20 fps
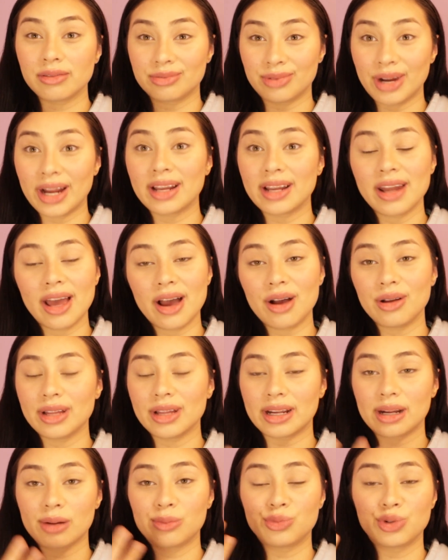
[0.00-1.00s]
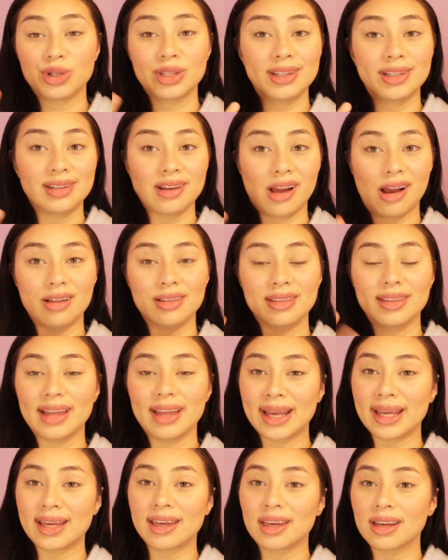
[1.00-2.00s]
right now, like I'm really not
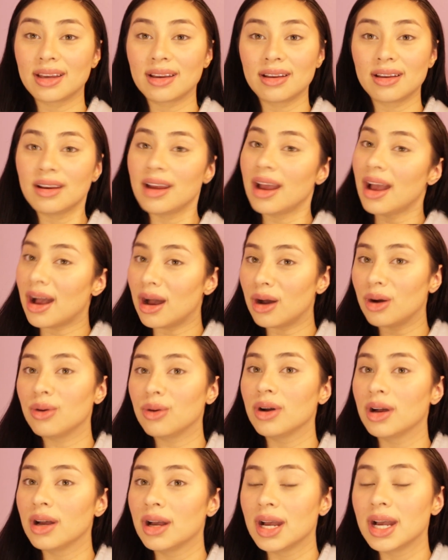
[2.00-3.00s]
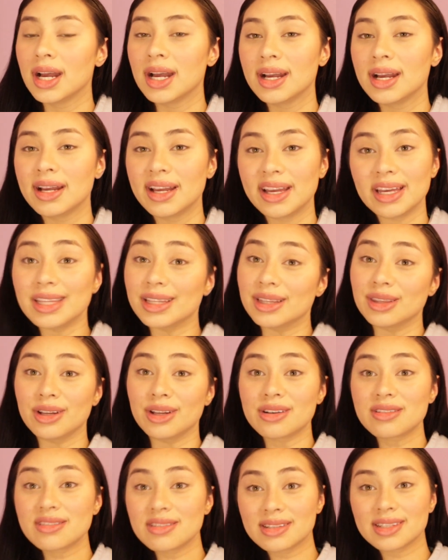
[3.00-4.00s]
liking how it
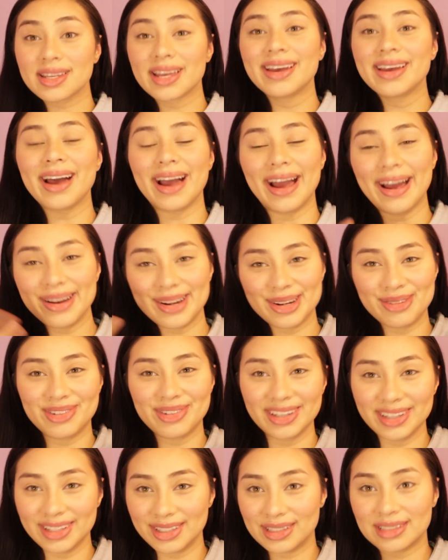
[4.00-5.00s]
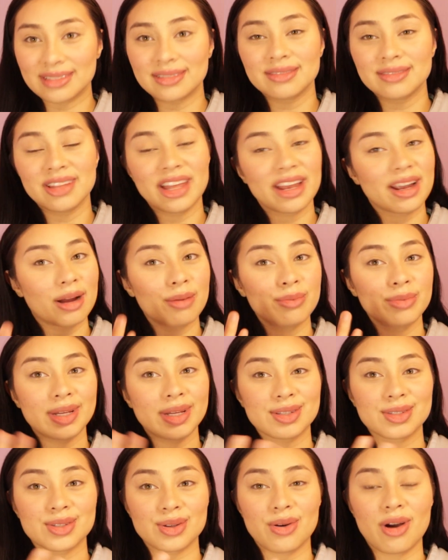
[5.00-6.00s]
looks. I really, like, I'm
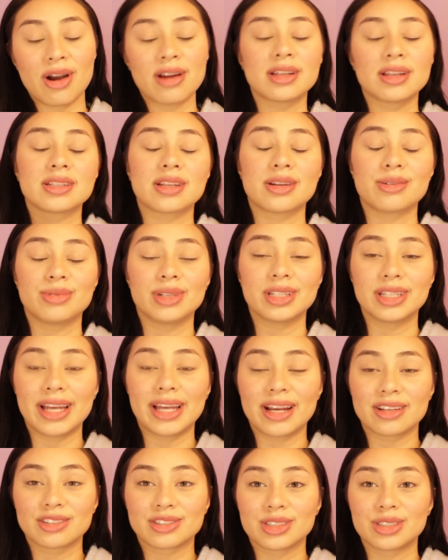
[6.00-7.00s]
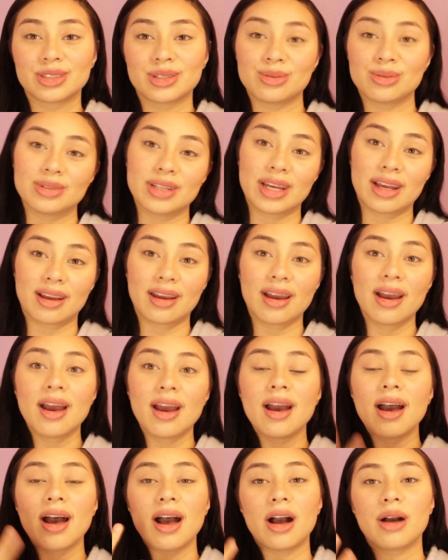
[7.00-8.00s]
being so honest, I really actually don't like
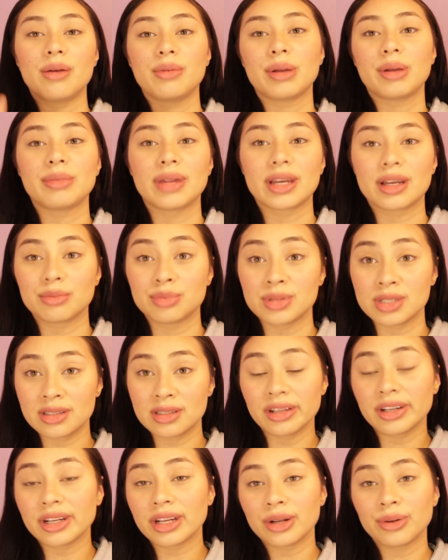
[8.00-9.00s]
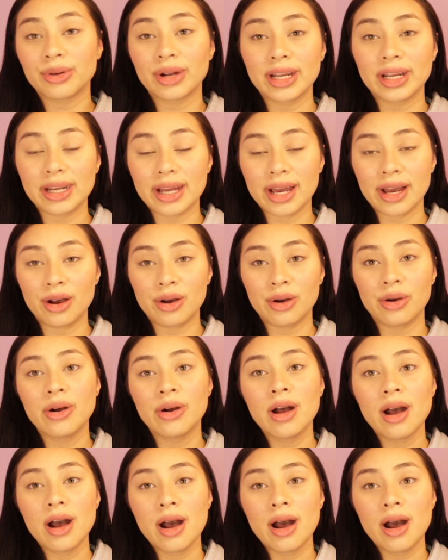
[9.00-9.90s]
how my makeup is looking right now.